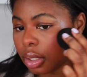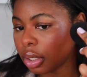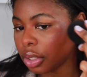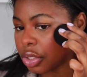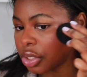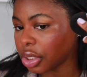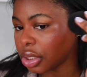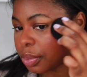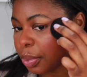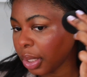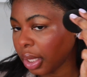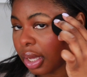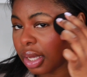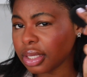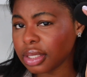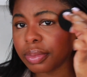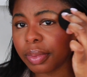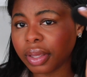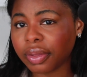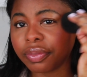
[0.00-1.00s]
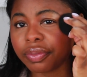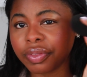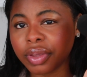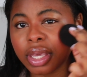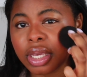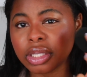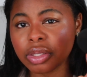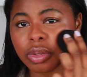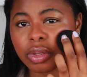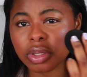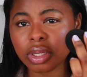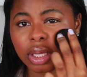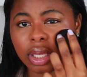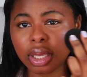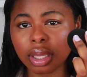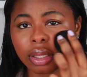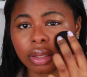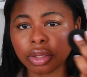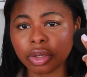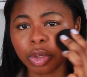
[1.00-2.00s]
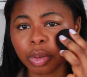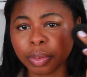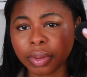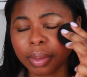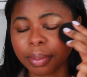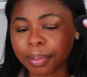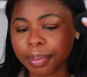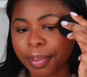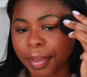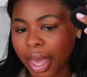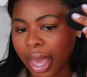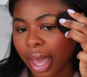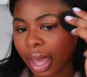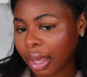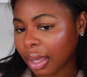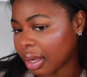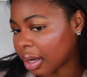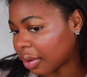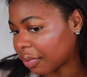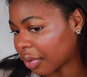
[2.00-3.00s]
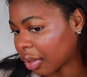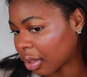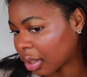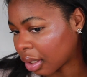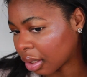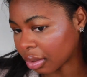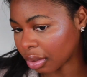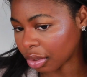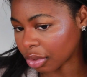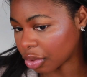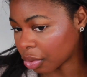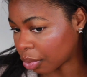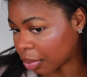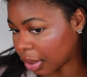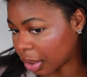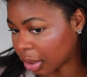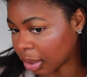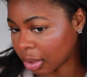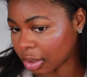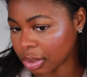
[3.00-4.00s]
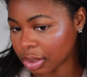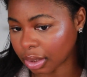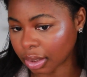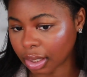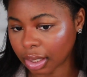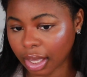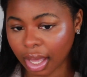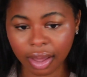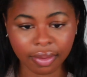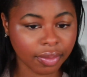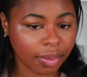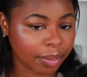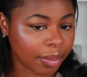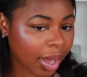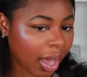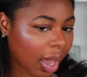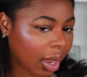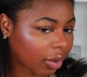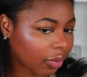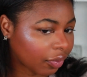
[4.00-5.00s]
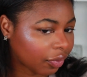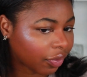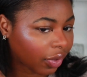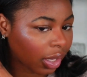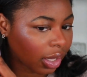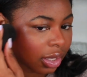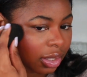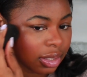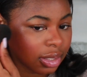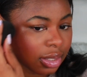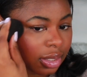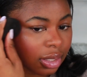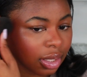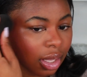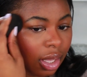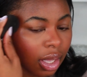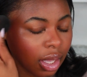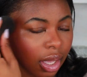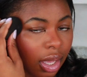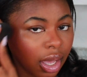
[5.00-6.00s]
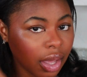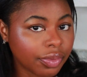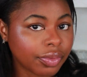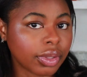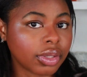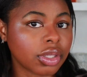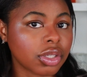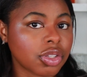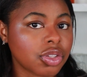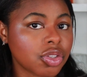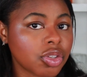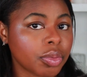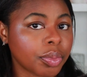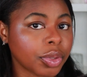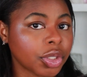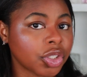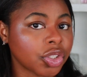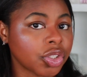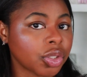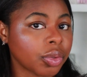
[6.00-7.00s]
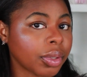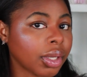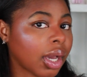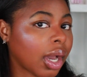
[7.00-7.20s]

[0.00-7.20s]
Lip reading: Just because my face was looking a little bit matte and I felt like it looked weird to like have a matte face and then the super dewy